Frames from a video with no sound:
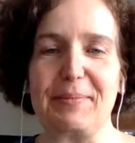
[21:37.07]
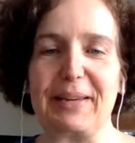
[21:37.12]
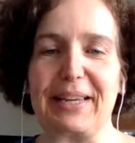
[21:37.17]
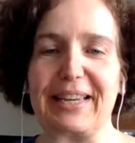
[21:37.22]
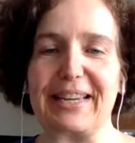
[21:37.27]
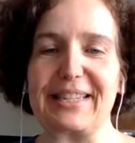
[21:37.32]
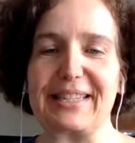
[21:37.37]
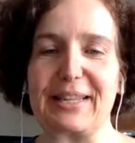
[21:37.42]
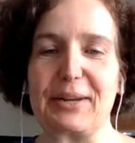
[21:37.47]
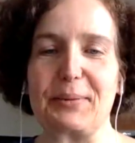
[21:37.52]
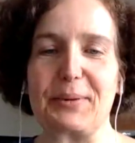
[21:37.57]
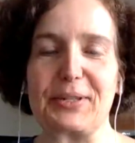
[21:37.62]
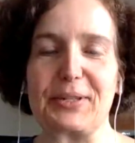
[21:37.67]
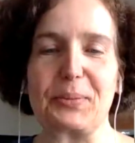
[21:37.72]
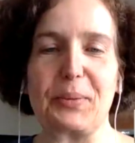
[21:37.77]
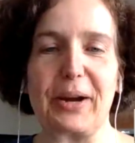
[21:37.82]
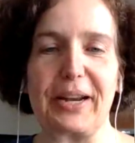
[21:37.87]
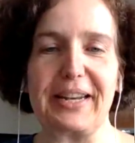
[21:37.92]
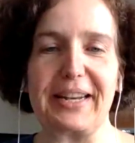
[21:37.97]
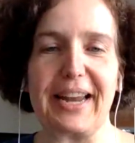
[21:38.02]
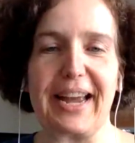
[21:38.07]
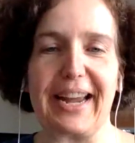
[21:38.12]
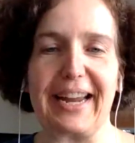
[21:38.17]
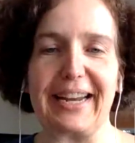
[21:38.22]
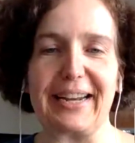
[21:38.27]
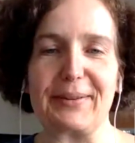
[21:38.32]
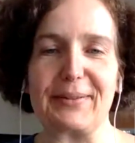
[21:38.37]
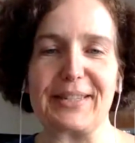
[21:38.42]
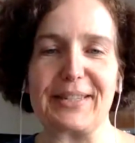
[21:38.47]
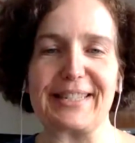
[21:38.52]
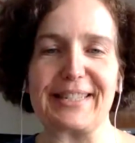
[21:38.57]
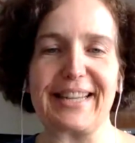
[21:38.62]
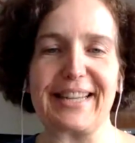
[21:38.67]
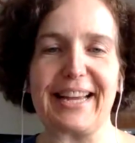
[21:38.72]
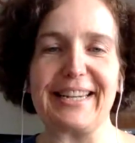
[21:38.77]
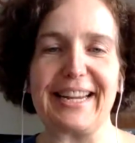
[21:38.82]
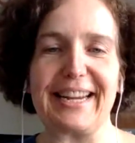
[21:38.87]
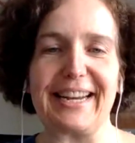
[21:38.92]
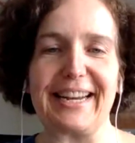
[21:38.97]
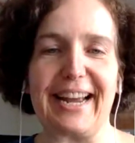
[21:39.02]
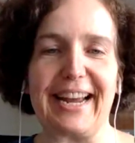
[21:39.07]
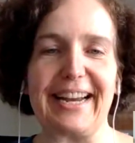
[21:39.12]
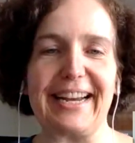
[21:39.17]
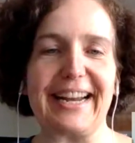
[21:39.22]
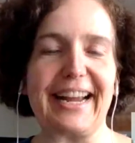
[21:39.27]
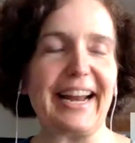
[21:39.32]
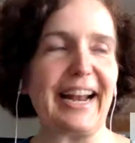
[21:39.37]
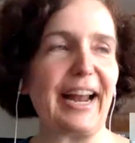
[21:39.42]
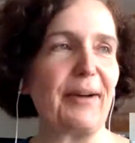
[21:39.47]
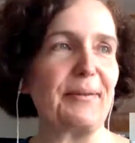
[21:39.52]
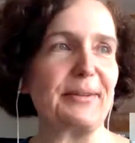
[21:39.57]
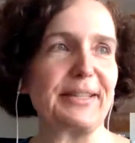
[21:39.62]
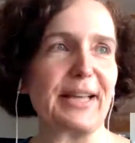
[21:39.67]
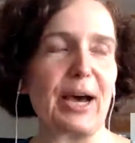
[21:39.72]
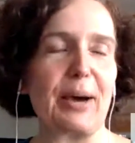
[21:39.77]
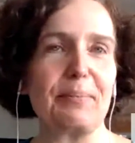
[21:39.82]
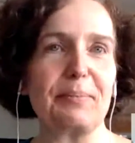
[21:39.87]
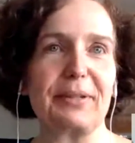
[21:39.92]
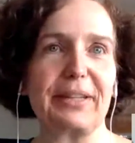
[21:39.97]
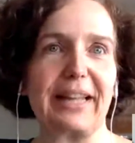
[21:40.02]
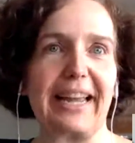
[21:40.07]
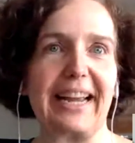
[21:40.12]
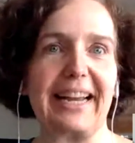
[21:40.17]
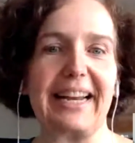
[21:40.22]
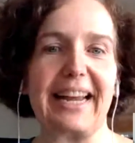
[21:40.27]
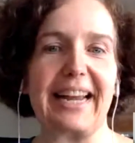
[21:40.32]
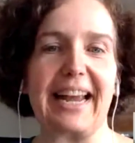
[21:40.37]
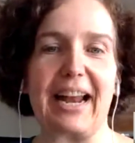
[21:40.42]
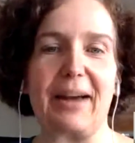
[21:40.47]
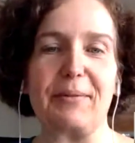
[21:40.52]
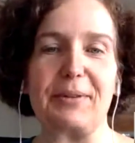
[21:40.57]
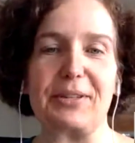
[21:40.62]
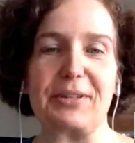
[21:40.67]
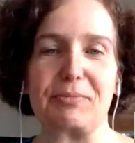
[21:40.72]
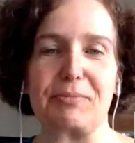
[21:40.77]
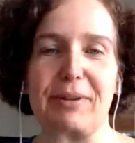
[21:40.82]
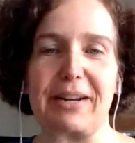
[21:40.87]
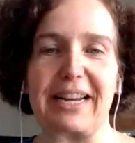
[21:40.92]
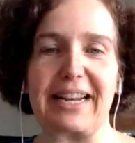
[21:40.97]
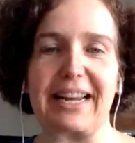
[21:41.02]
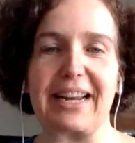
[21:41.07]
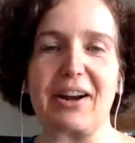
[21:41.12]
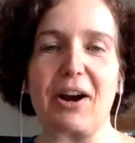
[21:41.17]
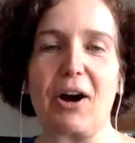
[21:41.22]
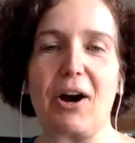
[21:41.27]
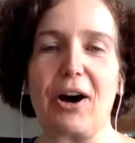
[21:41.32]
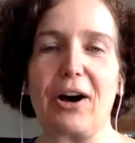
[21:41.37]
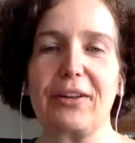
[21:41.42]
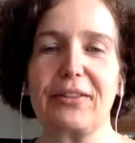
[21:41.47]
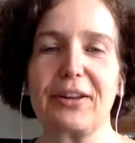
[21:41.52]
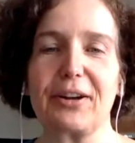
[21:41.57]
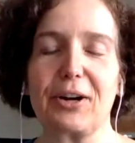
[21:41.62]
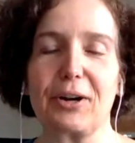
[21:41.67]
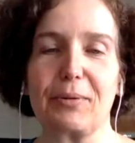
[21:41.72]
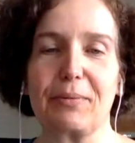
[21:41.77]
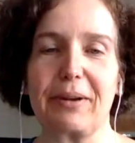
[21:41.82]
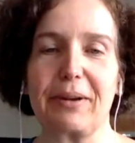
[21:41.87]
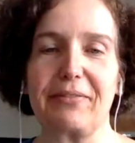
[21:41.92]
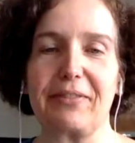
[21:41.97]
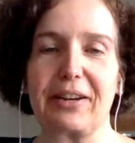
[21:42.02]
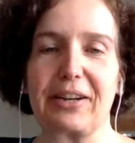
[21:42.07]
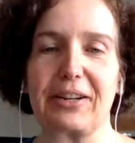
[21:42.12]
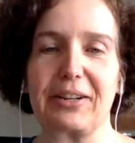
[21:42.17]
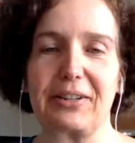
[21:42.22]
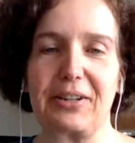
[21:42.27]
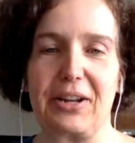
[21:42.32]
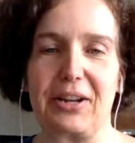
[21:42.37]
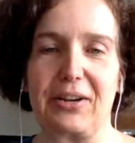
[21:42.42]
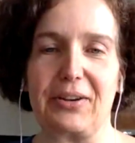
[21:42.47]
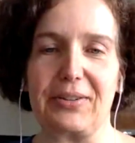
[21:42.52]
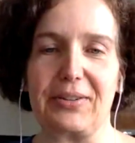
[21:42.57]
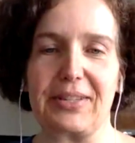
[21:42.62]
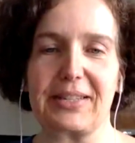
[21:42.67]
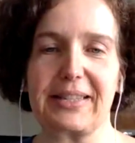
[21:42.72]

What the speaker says: Because there was one night, it was a Sunday night, and I was up late and I was reading all the horrific news.